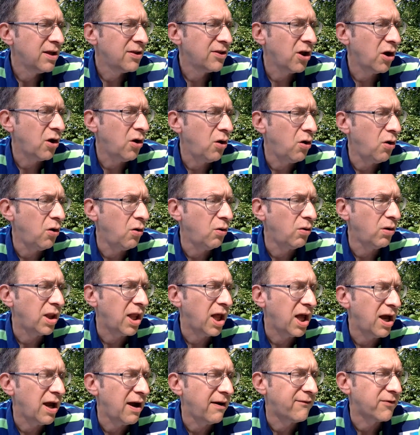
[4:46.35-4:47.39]
The hole
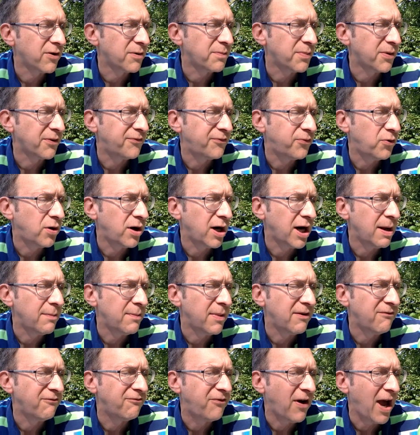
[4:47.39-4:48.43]
hovered before him,
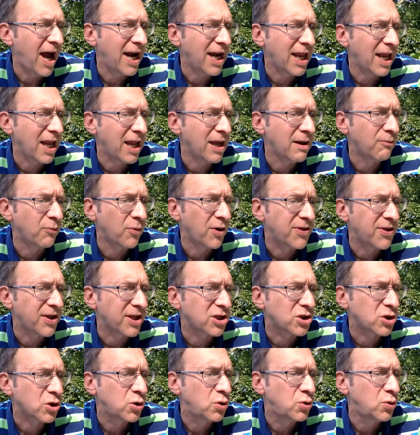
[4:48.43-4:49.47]
inviting him with
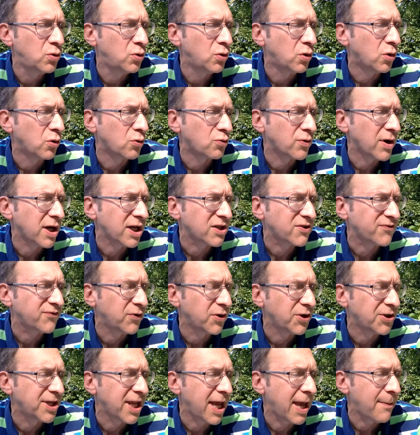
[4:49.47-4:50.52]
its cool,
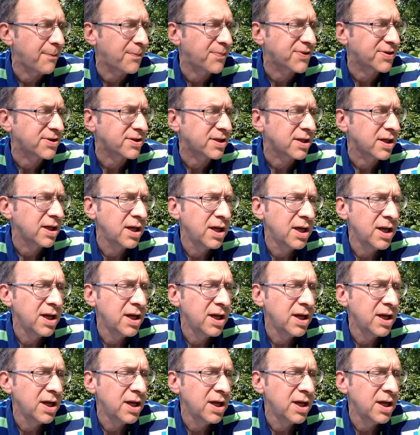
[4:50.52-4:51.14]
restful depths.